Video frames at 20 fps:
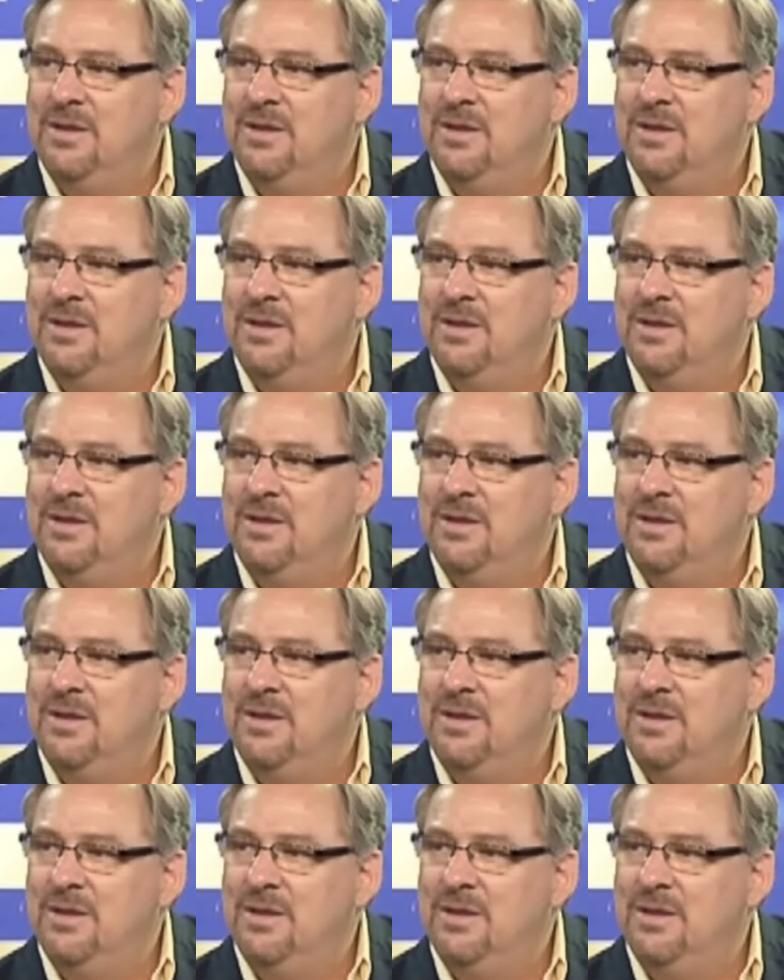
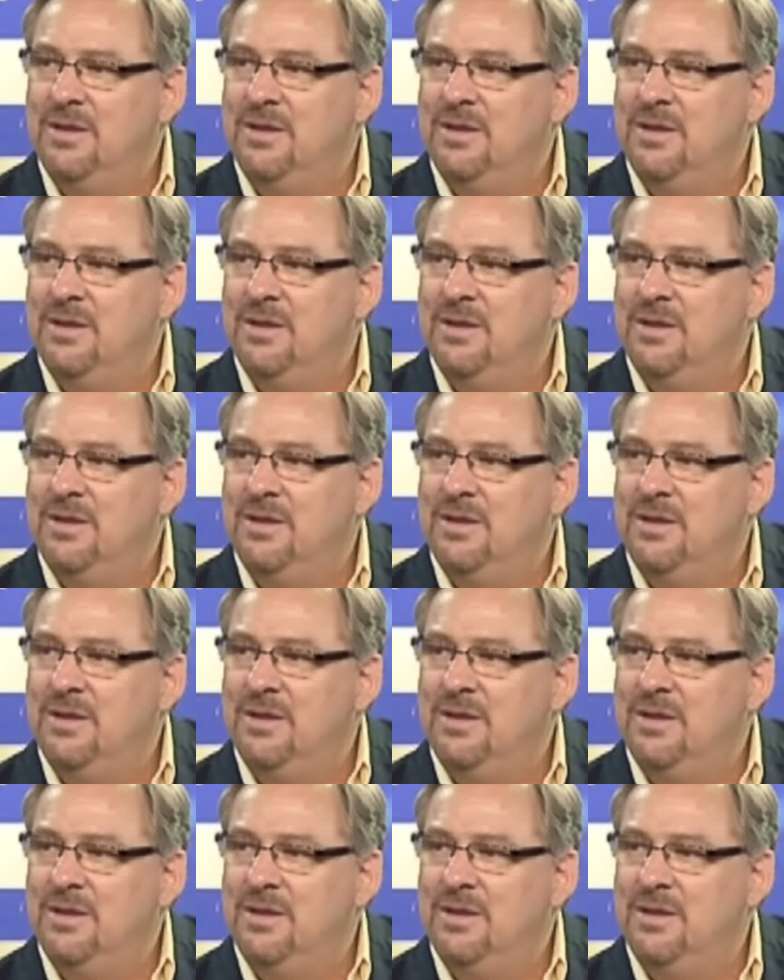
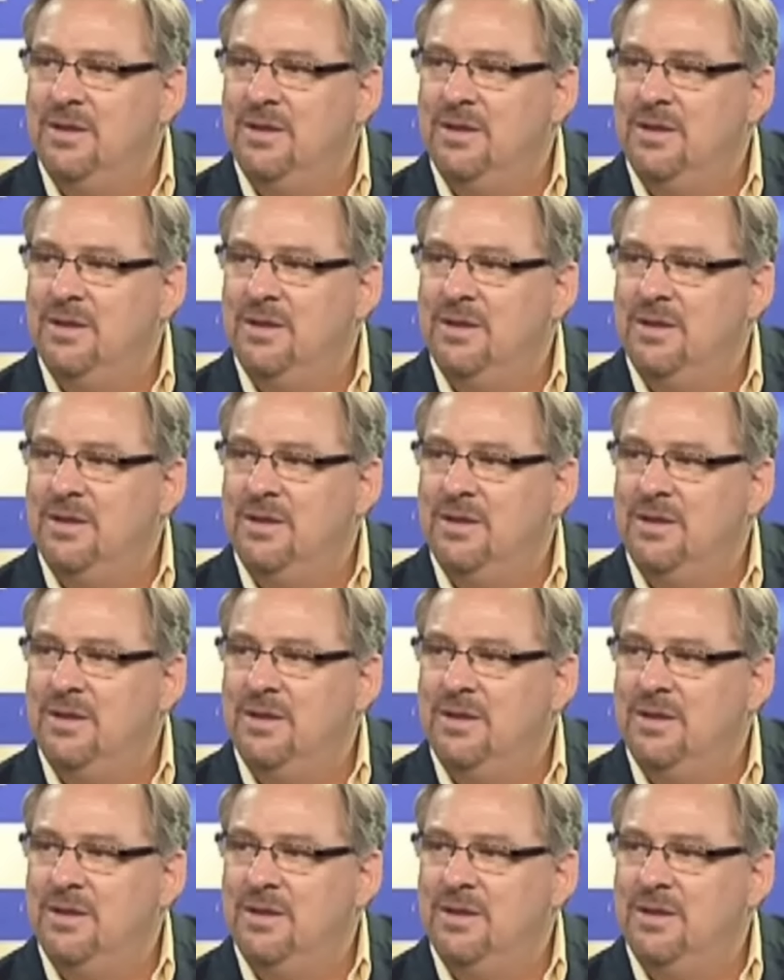
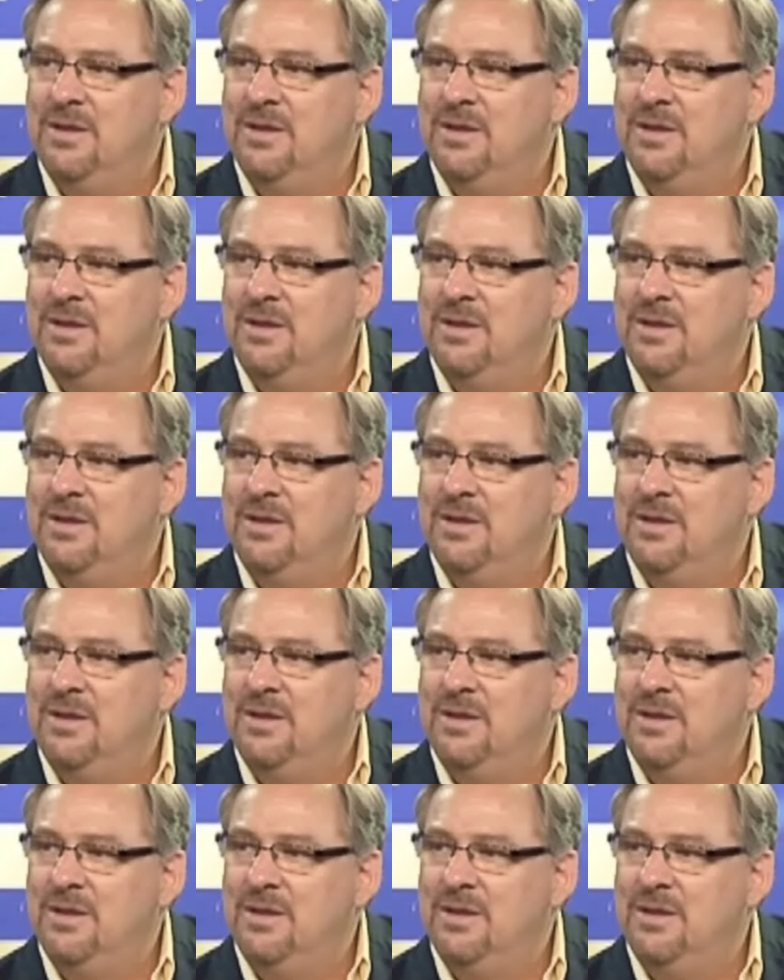
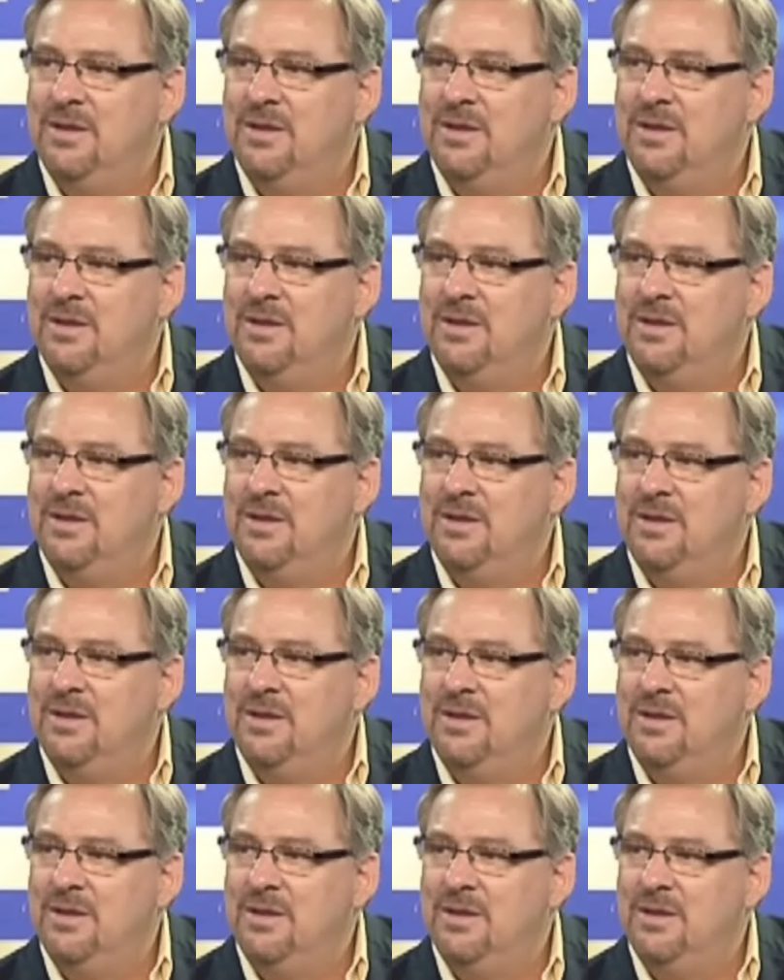
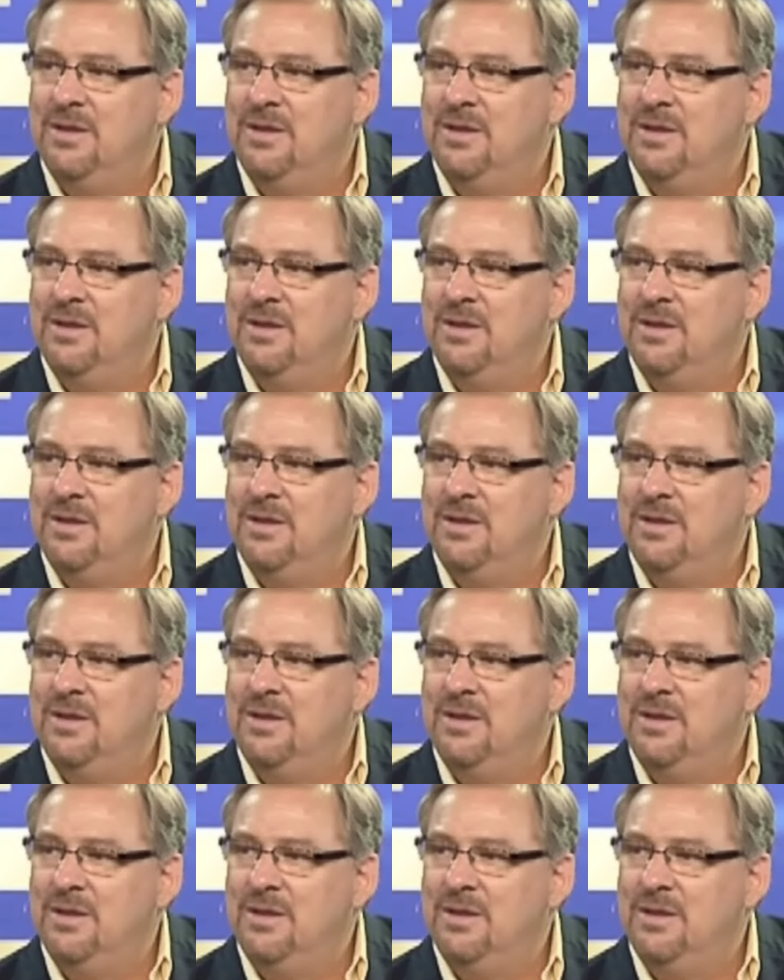
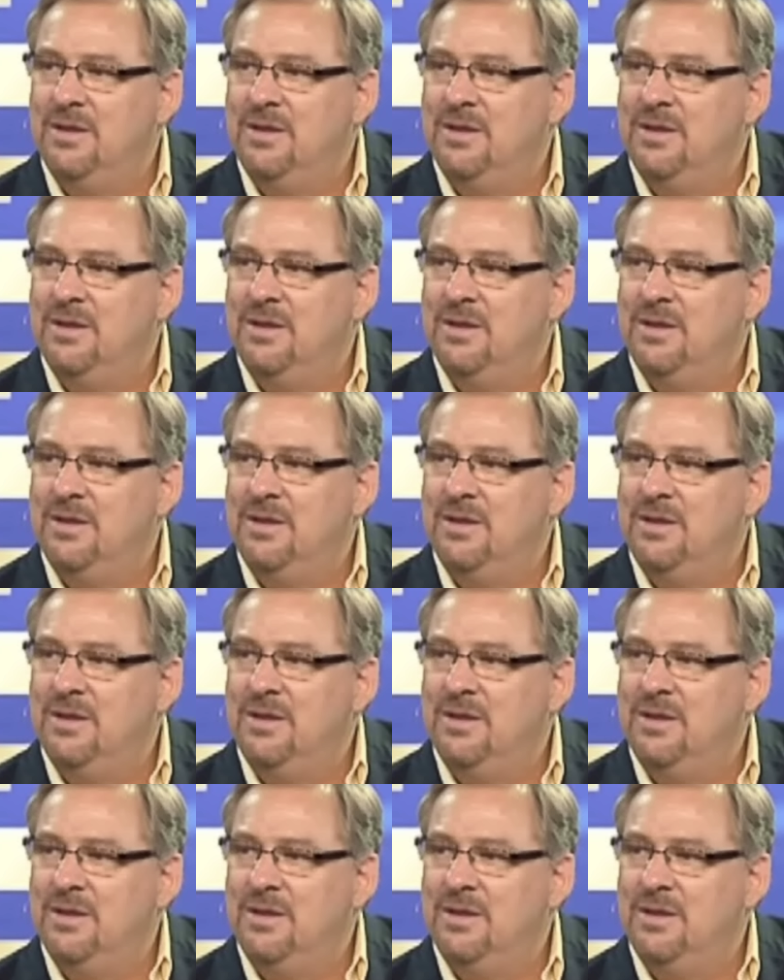(no lip movement)